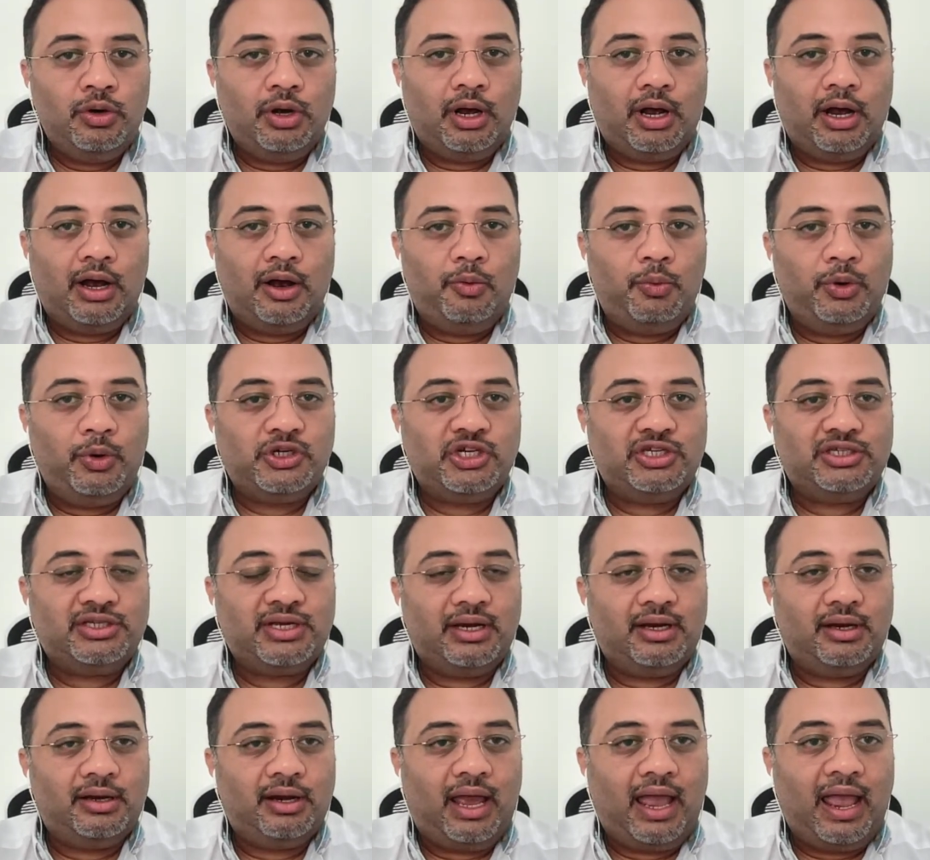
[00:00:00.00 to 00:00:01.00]
uh, which is
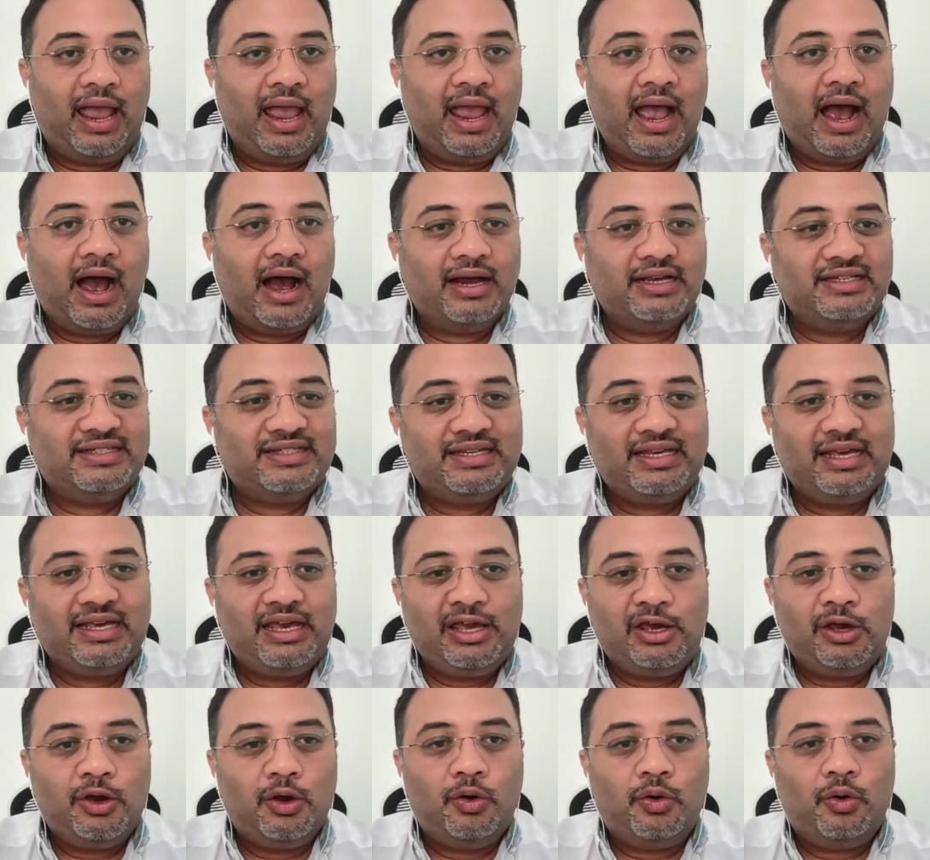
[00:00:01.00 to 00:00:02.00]
an AI
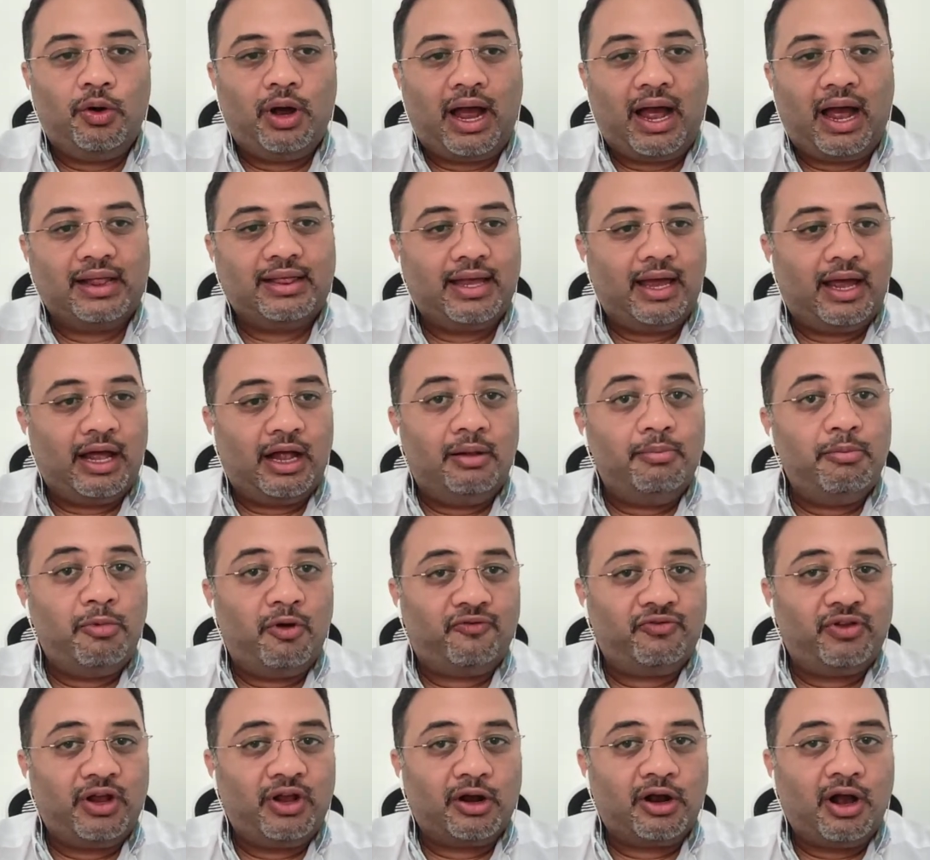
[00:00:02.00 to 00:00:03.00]
CEO at the helm
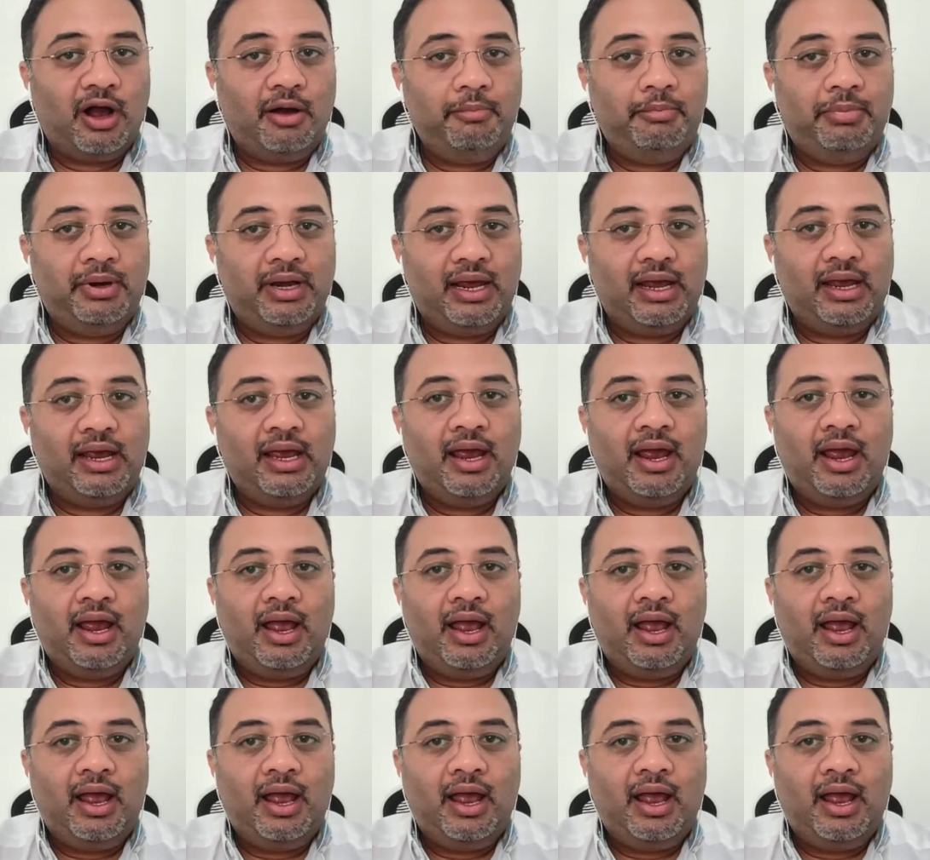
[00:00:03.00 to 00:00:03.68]
of their company.